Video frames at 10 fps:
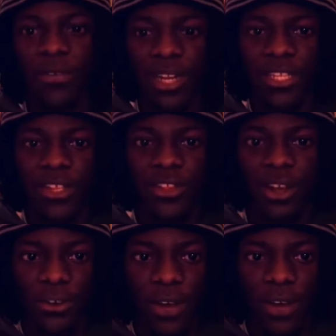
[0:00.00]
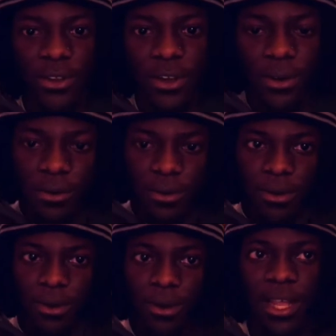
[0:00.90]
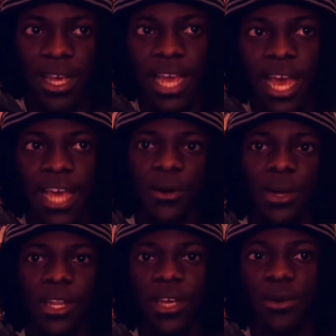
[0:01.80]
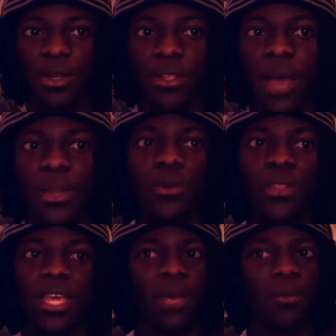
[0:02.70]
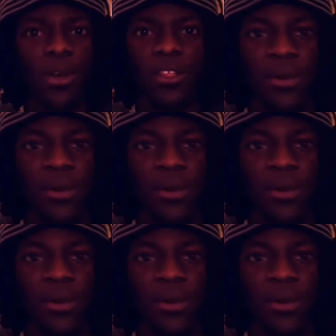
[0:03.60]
even into StarCraft, you know? Like, I had no idea I knew what the game was,